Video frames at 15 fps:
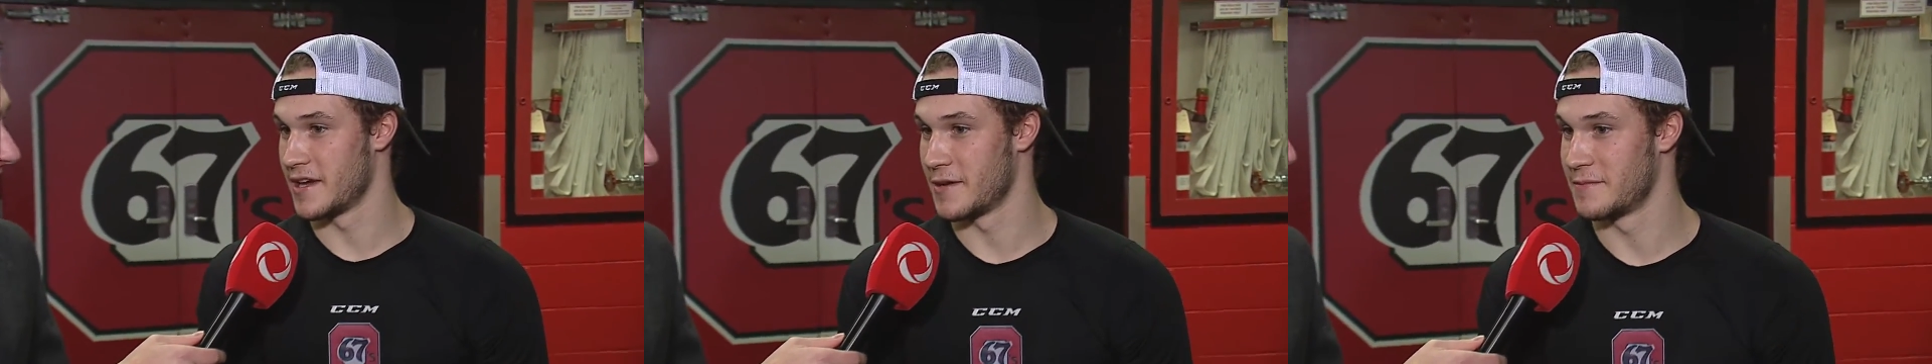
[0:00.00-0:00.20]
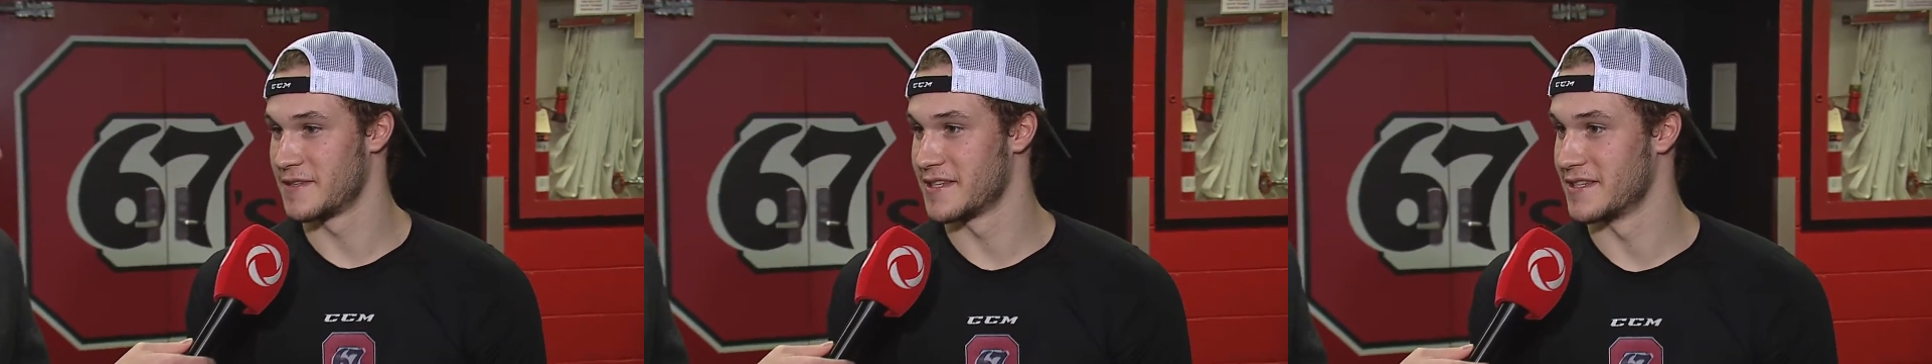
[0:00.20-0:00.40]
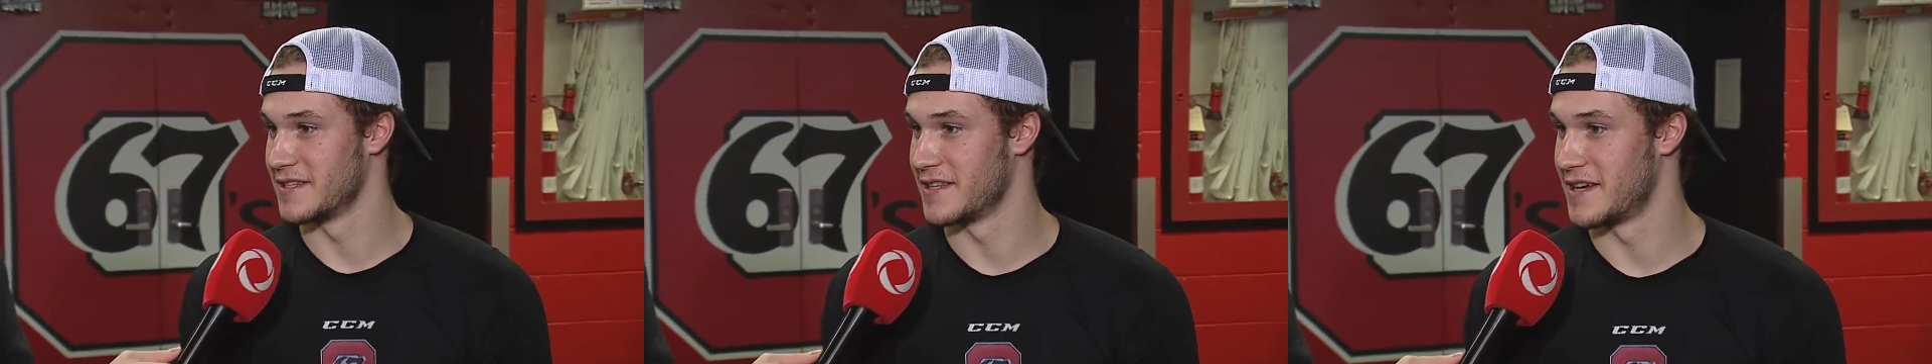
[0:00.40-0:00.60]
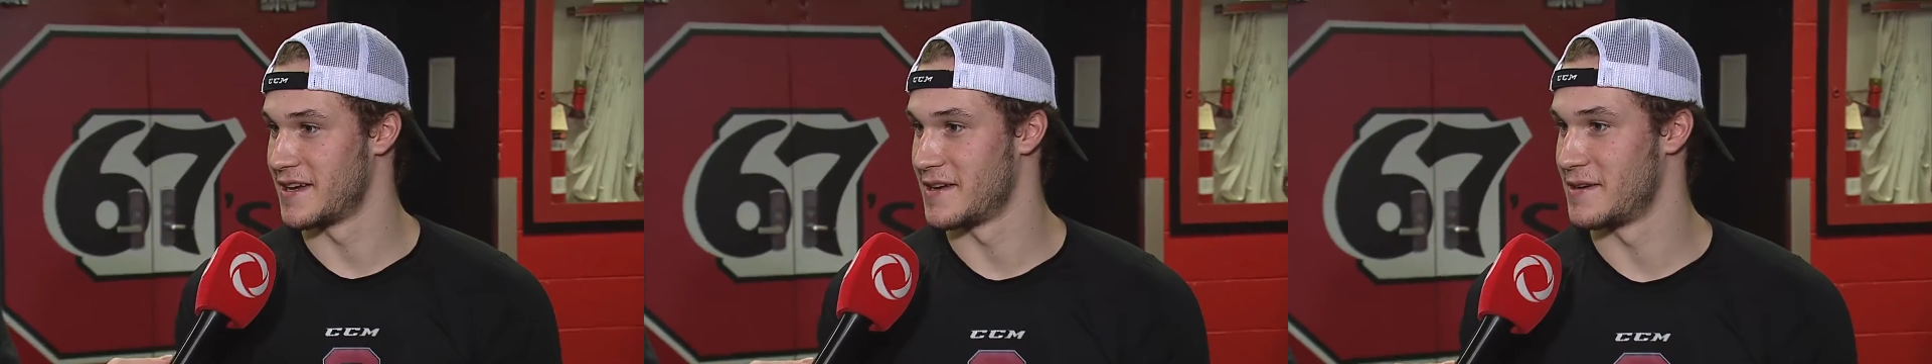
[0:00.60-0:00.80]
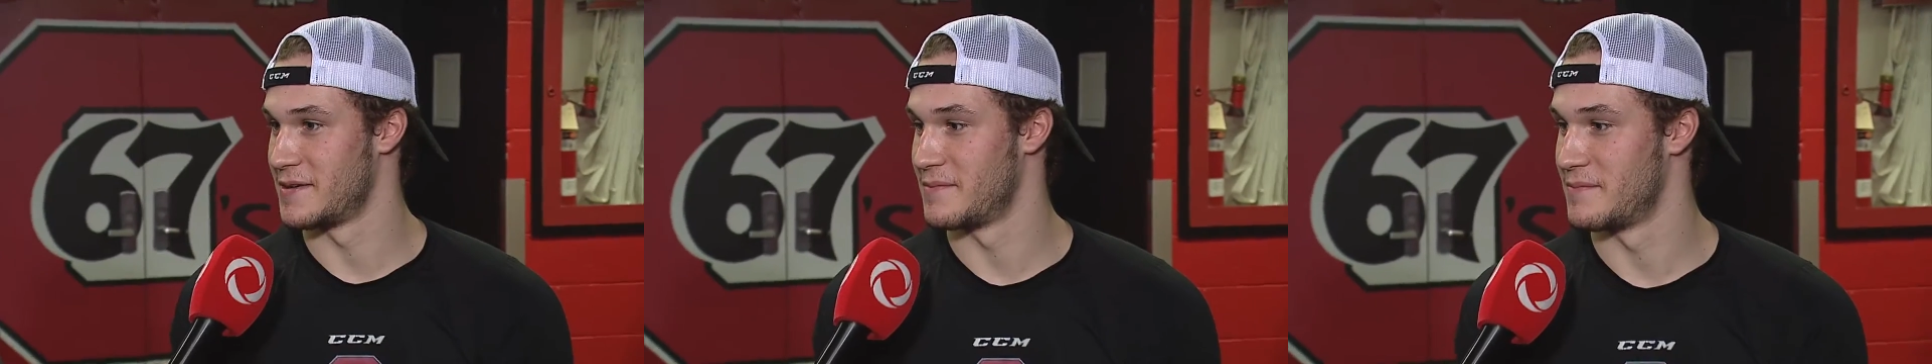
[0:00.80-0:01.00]
up till
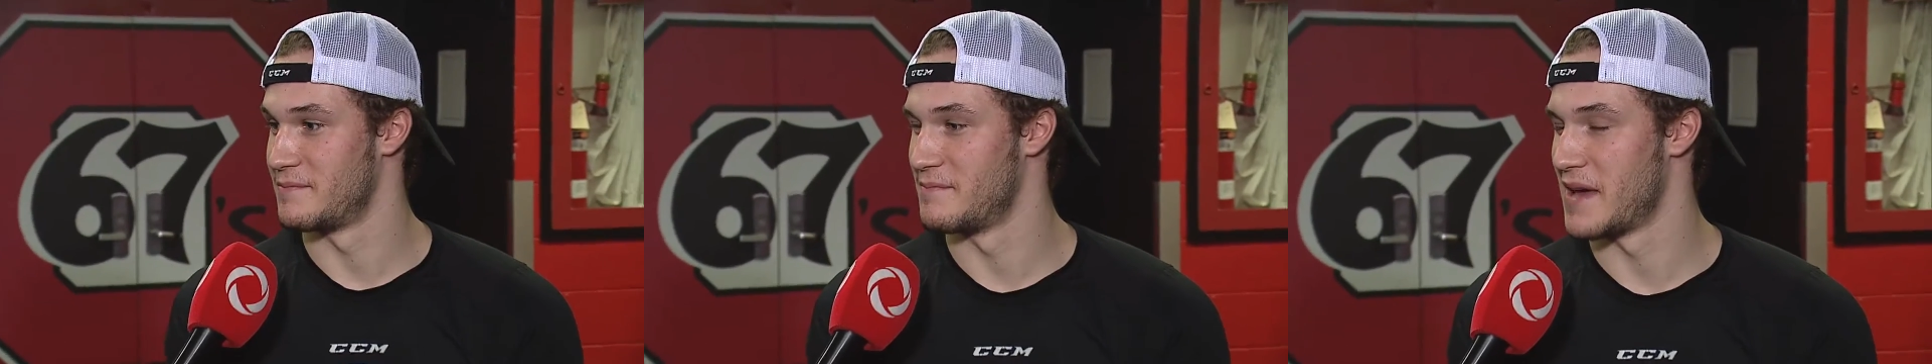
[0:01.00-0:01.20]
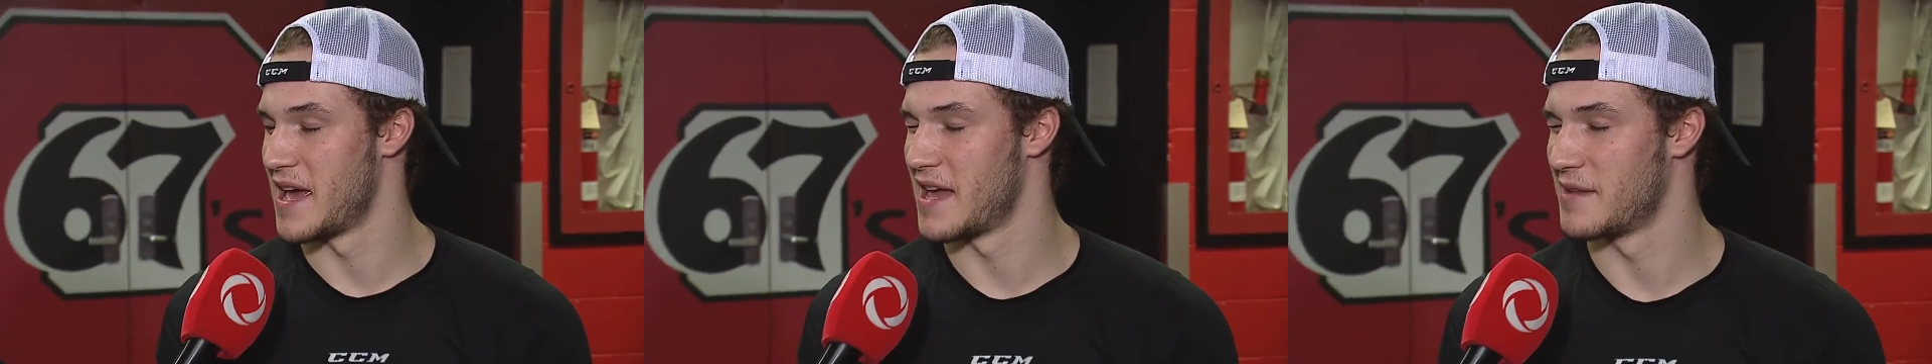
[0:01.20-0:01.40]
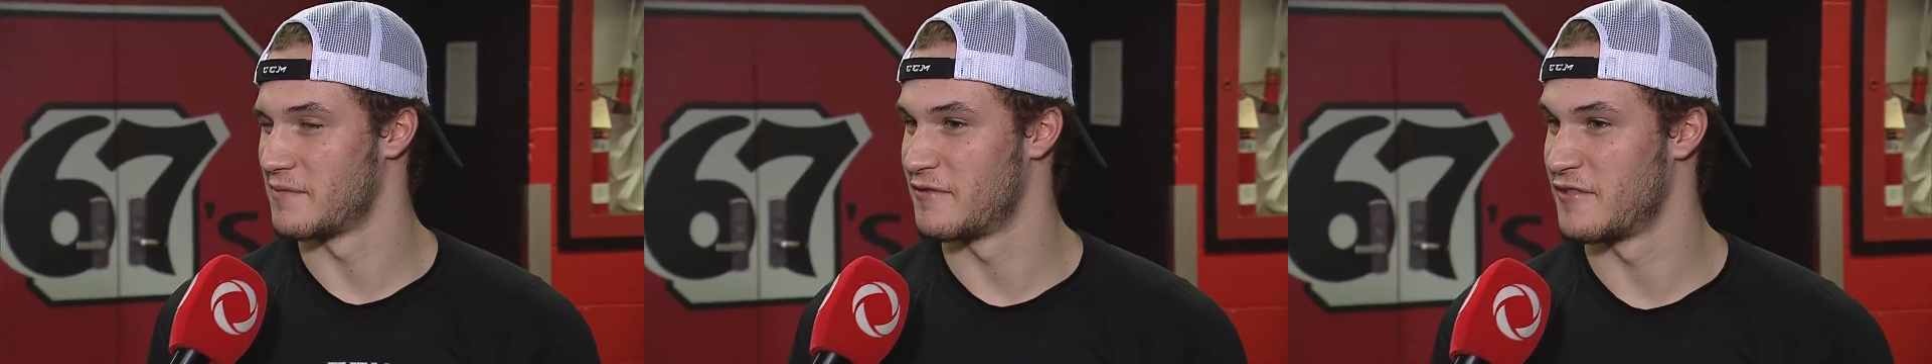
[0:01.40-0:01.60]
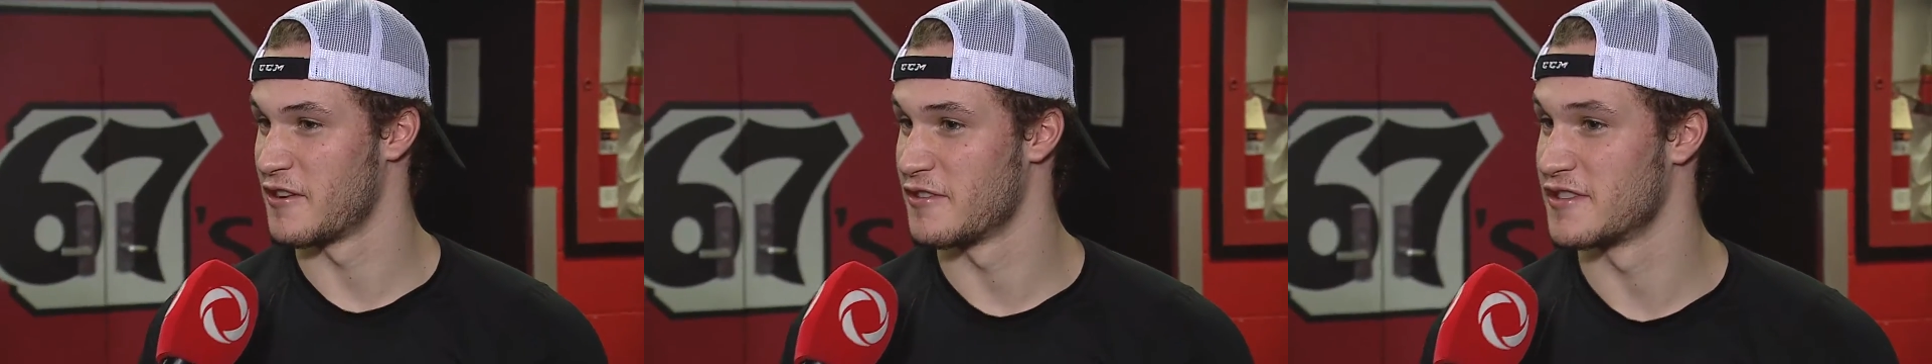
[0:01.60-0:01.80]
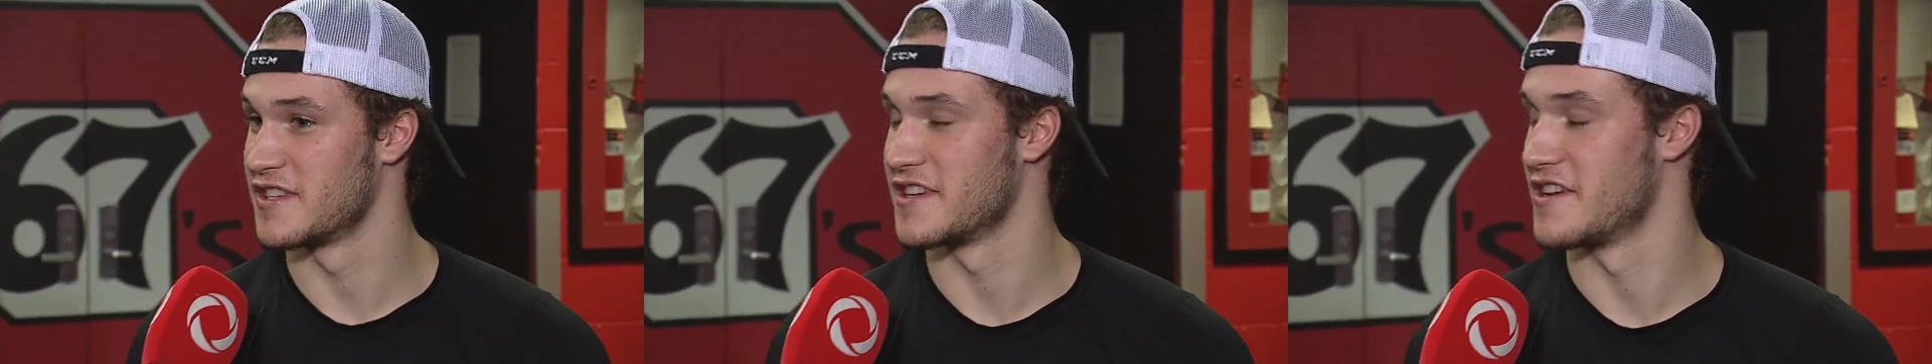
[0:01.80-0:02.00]
uh, um, Bantam
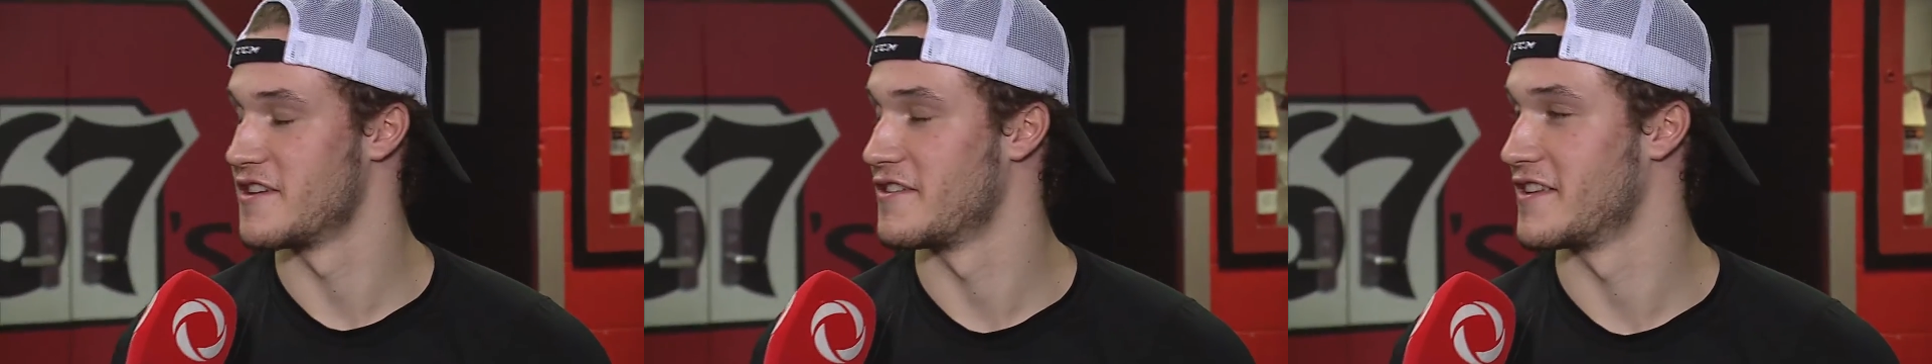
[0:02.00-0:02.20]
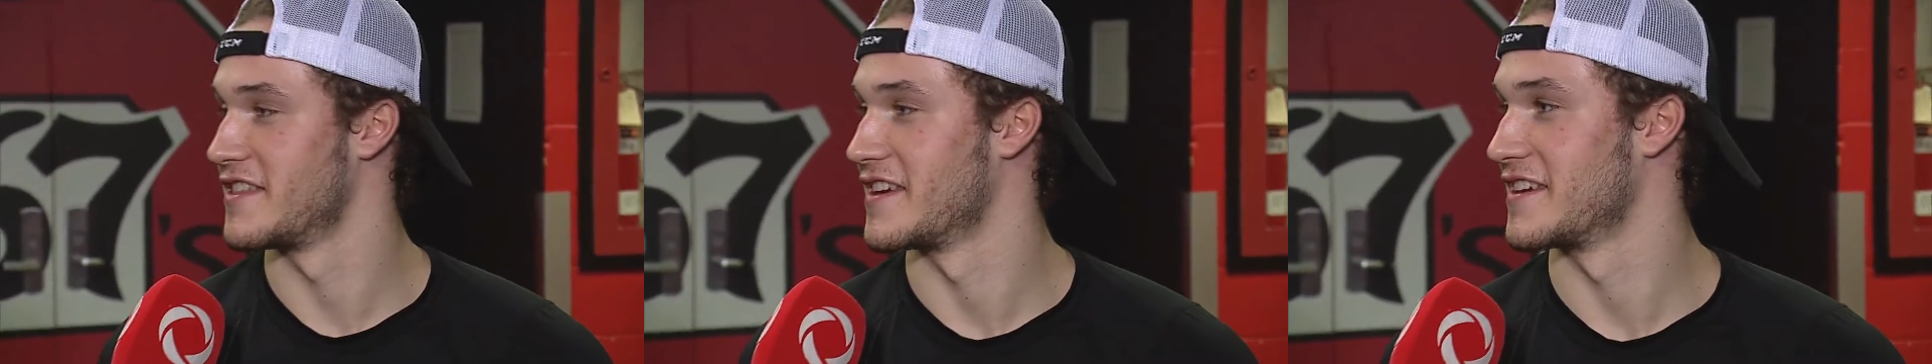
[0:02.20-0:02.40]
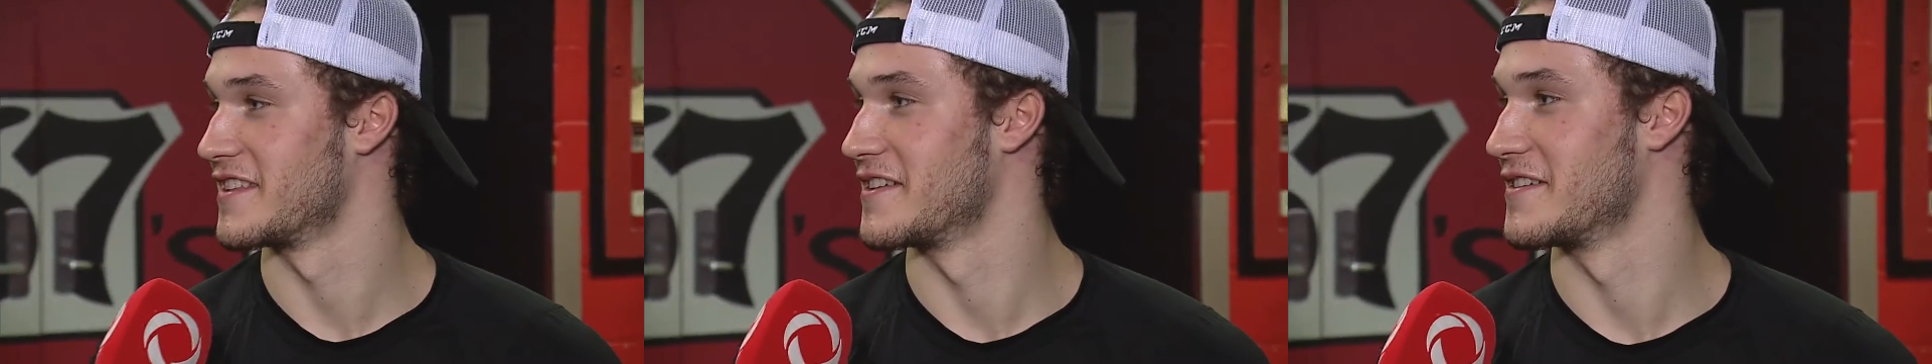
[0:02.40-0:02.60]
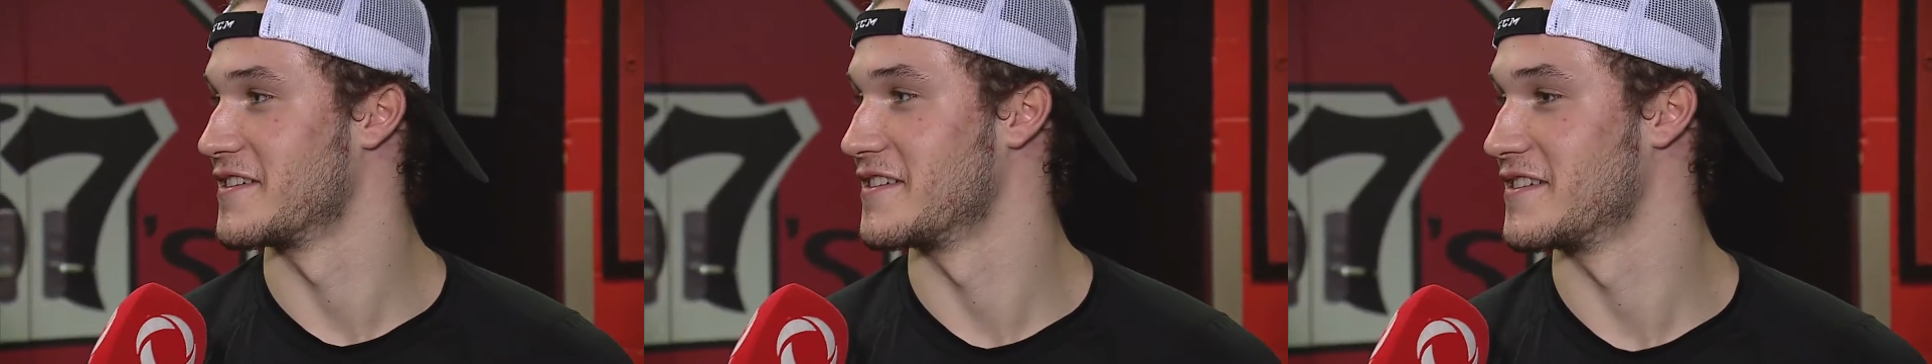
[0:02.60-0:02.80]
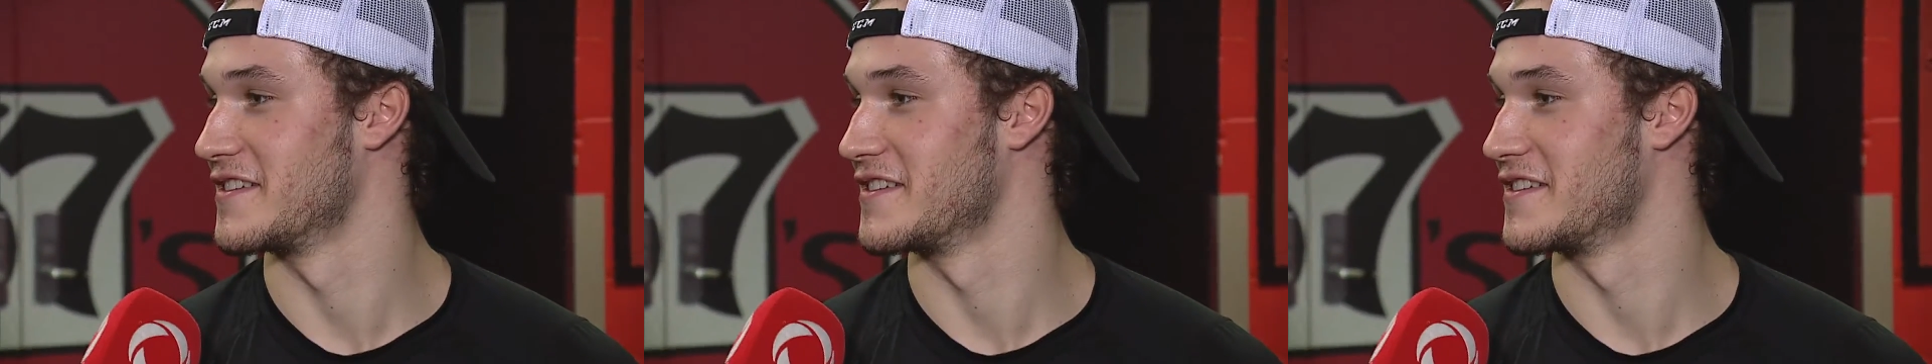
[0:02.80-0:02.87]
first year, I think, though.